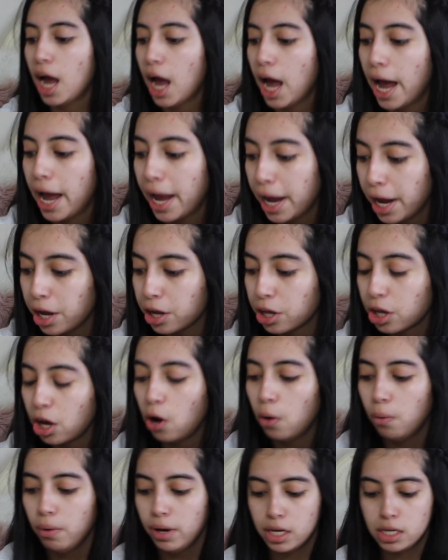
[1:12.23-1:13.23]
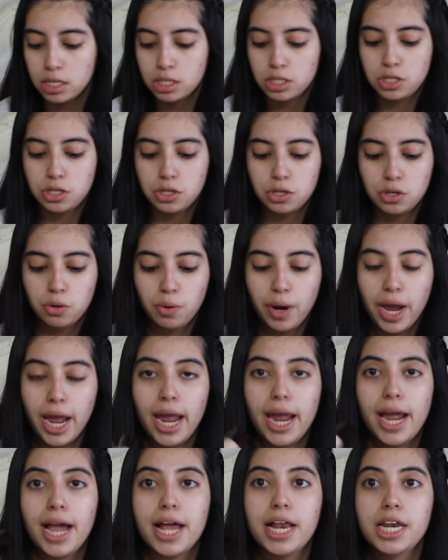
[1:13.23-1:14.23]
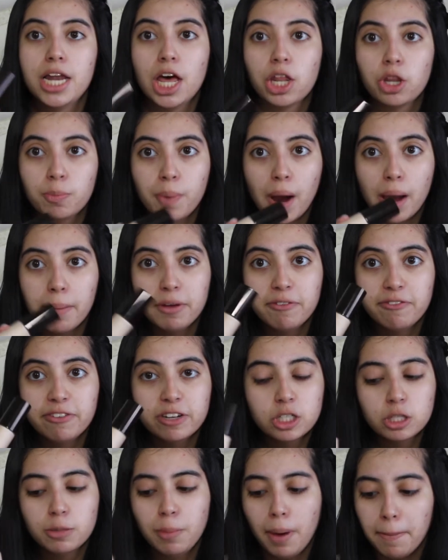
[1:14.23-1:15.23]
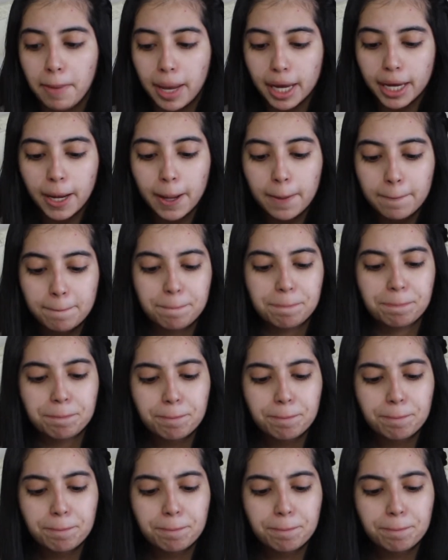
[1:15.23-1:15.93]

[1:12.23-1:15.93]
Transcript: I go into another priming filter by Becca,